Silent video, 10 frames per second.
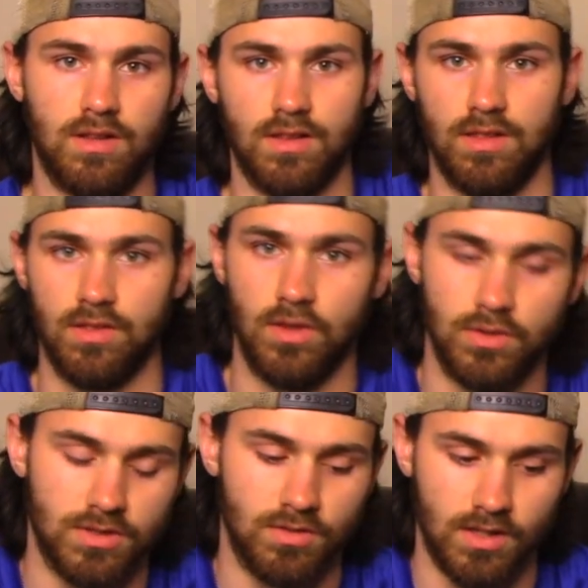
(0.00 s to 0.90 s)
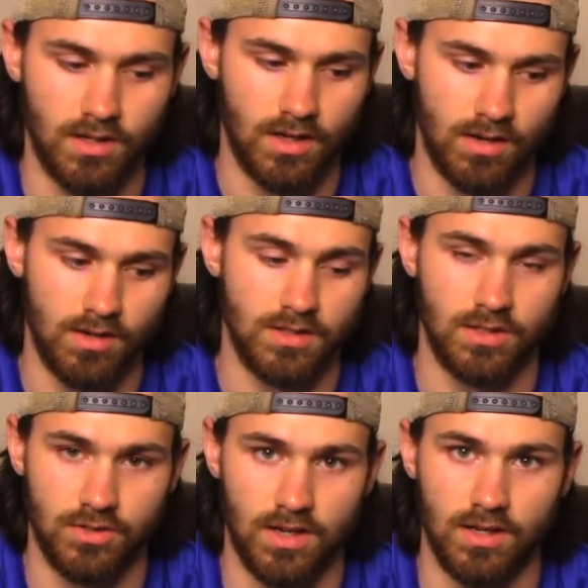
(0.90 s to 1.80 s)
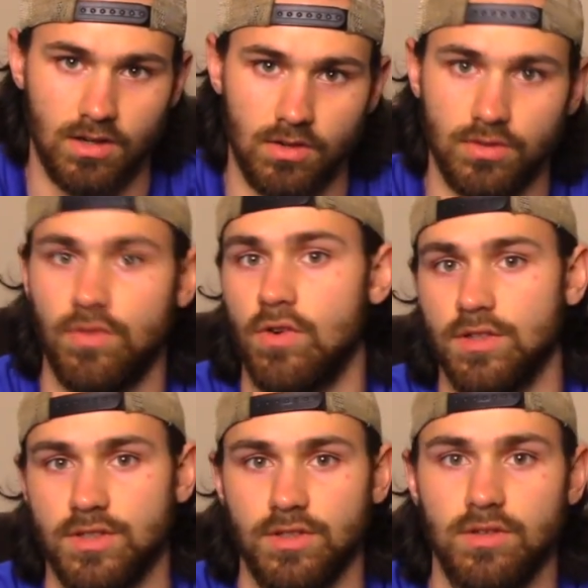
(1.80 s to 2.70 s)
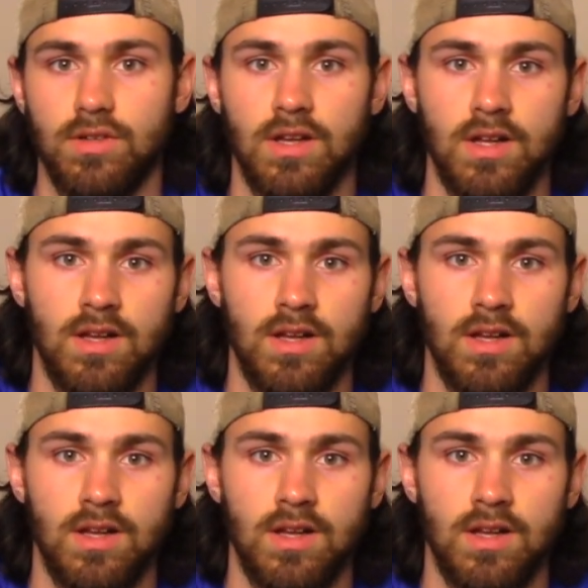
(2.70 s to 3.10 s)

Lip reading: those are really good areas to try to go for too.